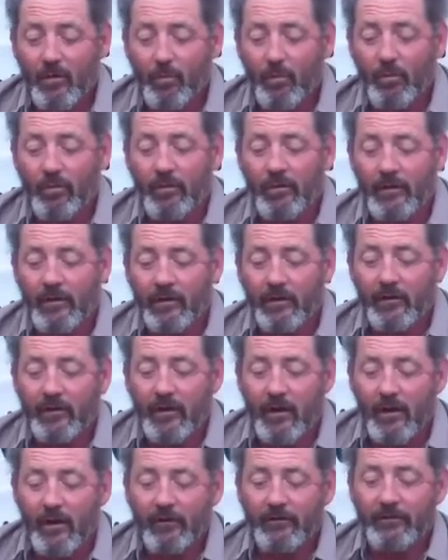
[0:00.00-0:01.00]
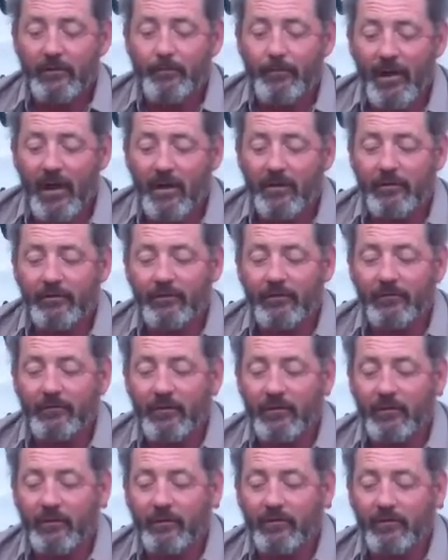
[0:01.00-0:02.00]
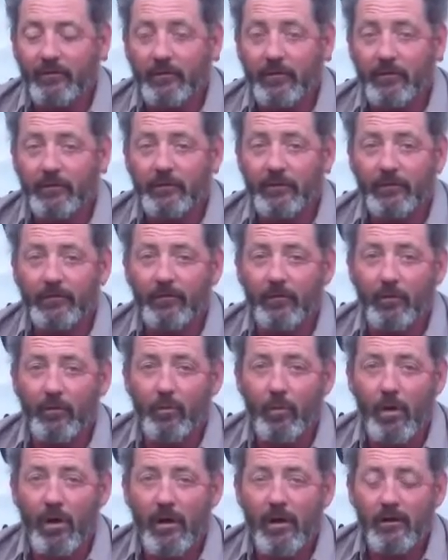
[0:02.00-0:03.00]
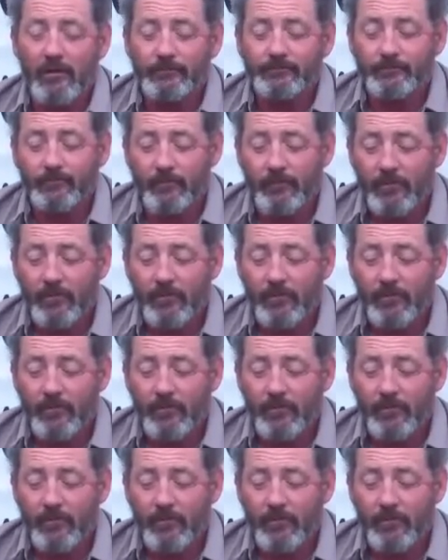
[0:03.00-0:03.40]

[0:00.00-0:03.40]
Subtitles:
warning us about a severe new illness for a while.